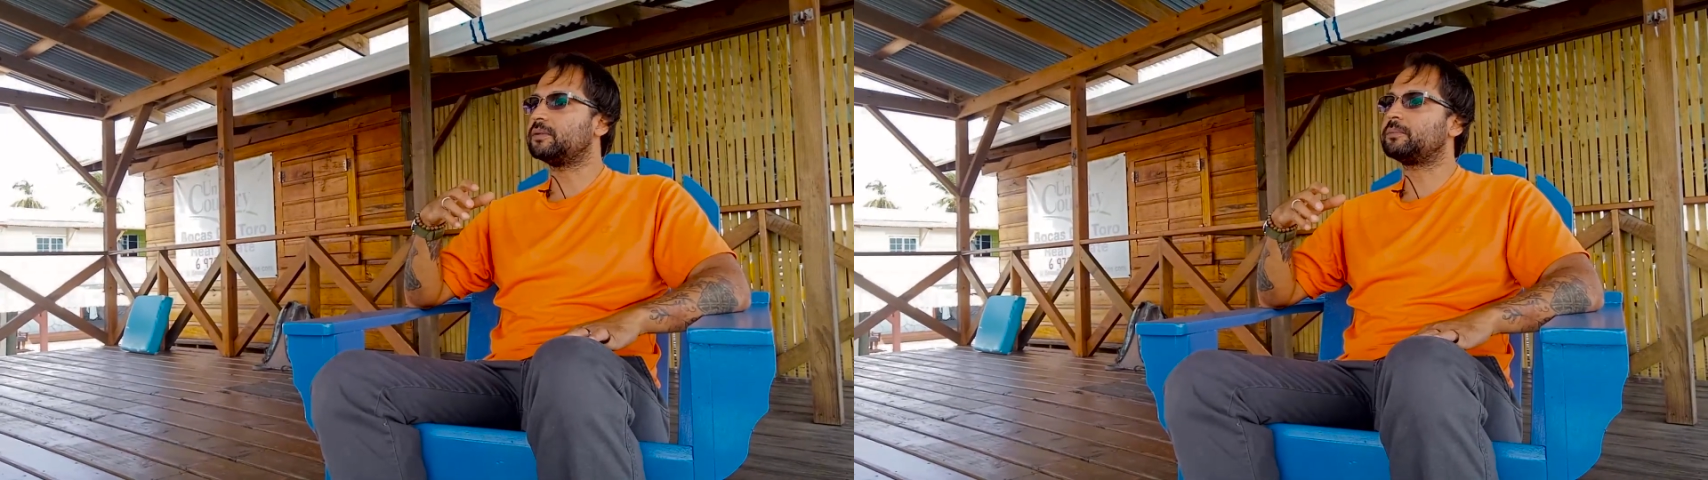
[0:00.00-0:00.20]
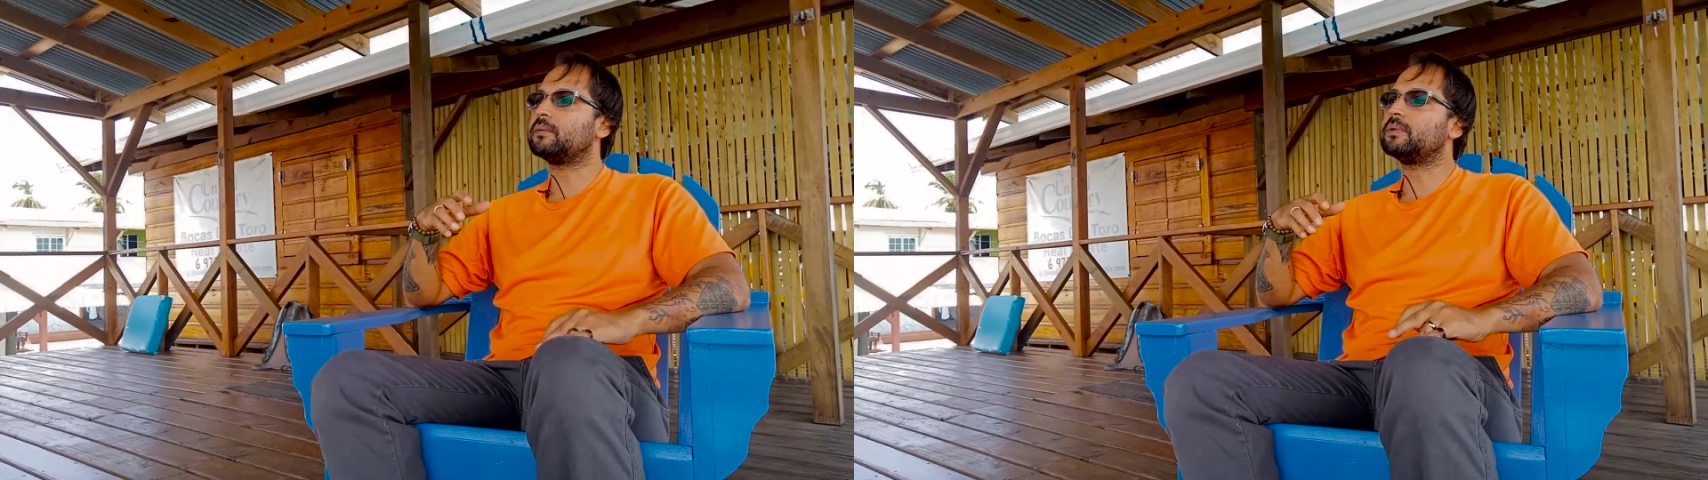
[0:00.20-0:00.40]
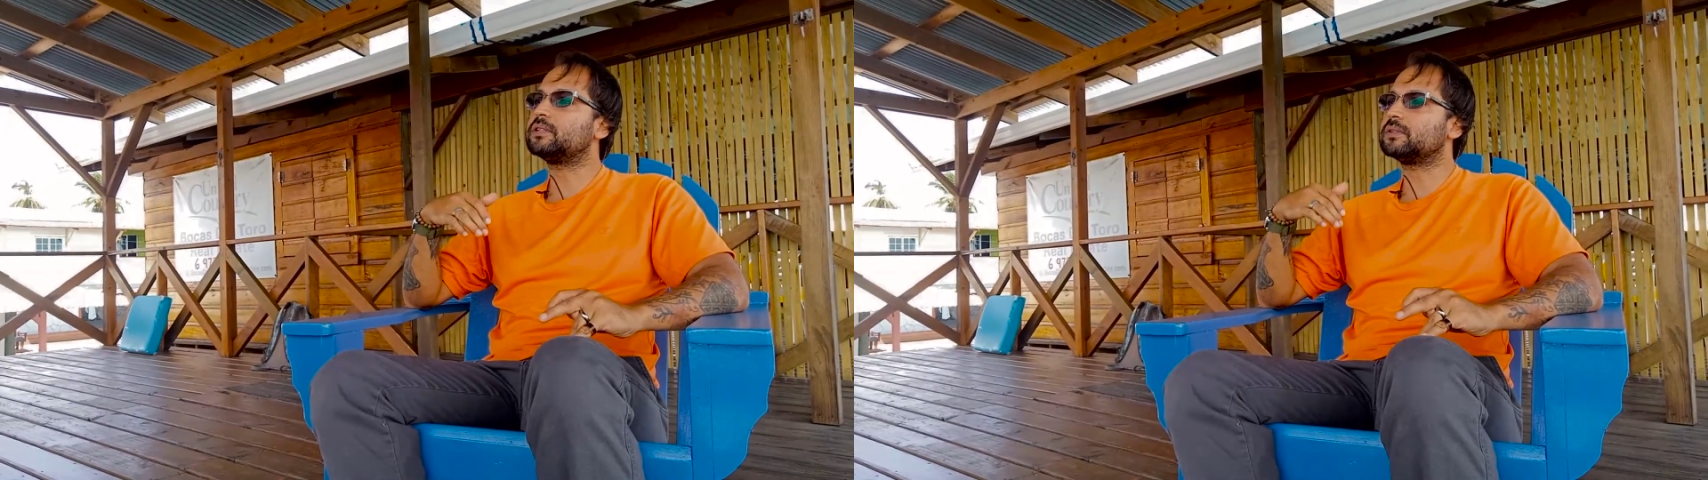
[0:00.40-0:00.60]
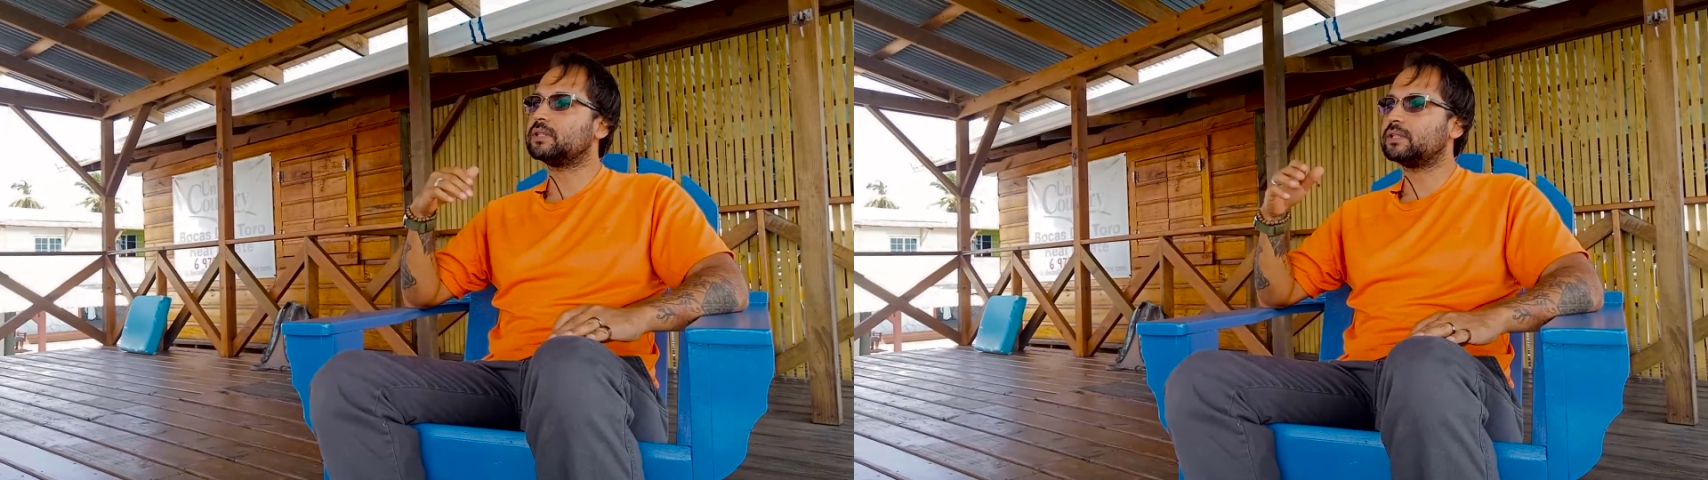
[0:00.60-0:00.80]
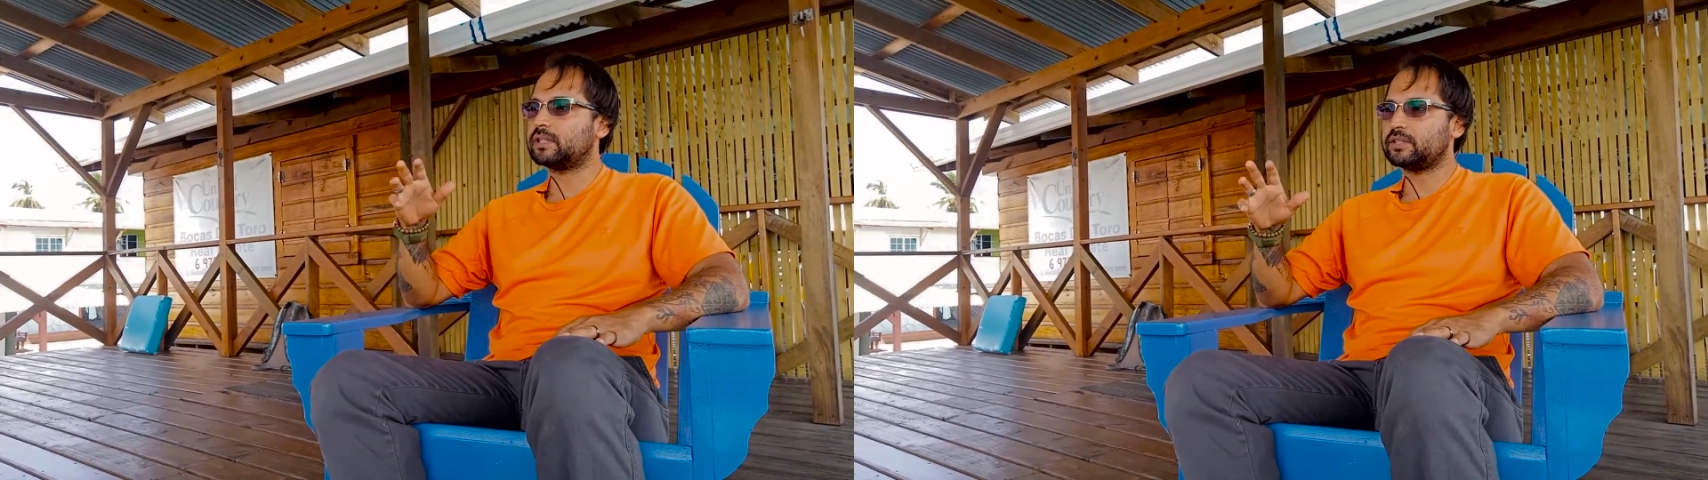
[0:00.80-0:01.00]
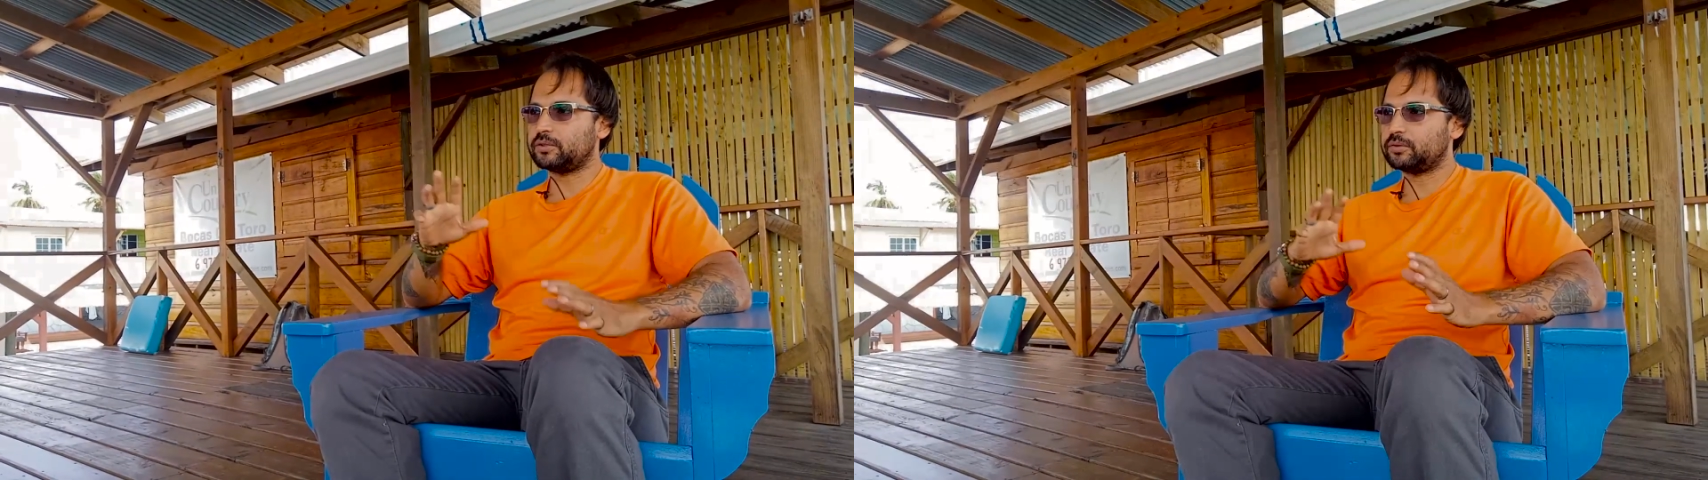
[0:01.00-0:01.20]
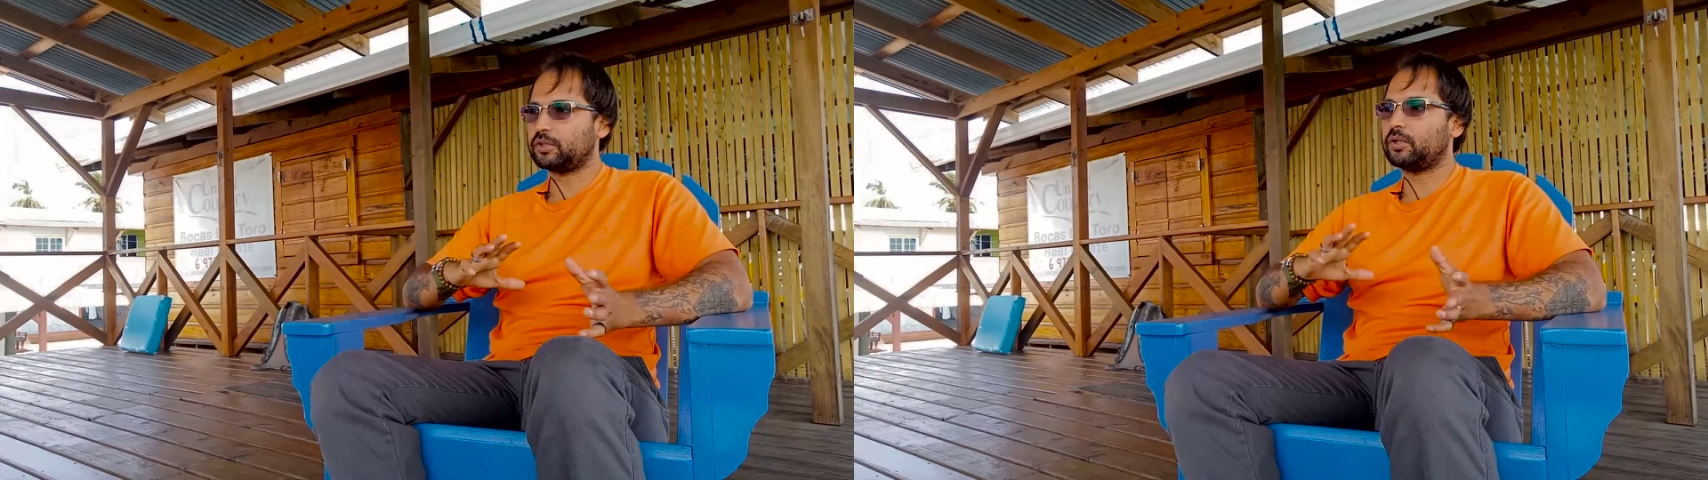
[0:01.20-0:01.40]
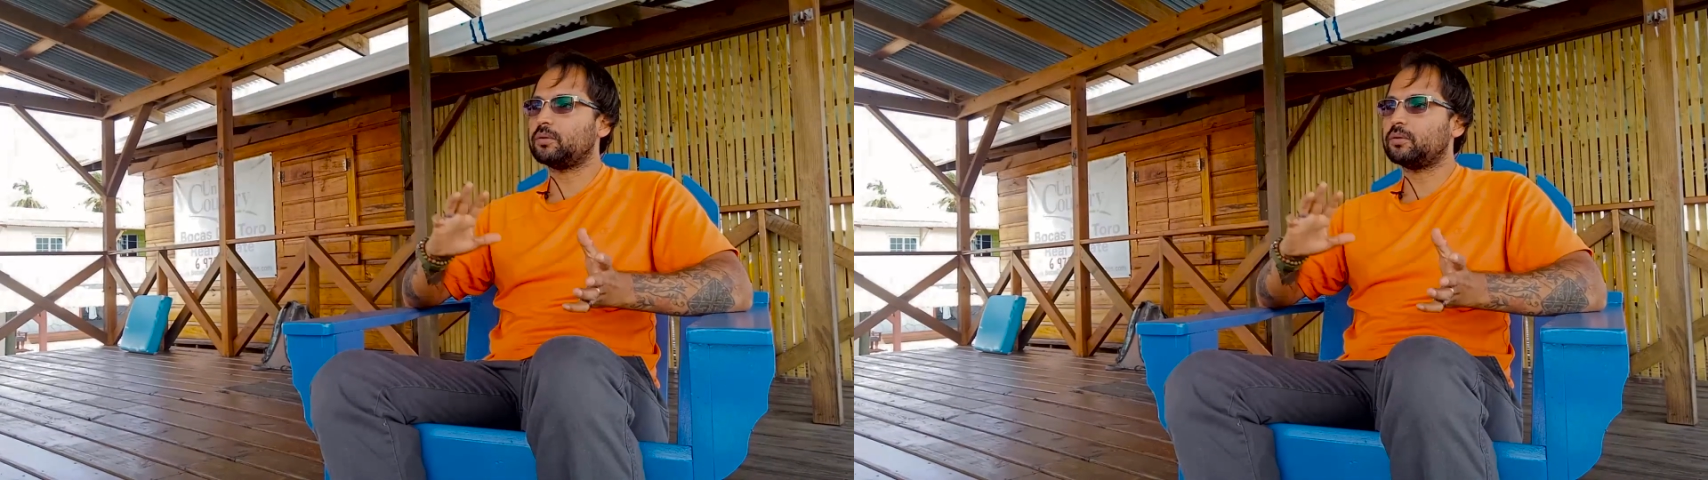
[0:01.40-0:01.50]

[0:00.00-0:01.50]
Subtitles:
problem too, and then you talk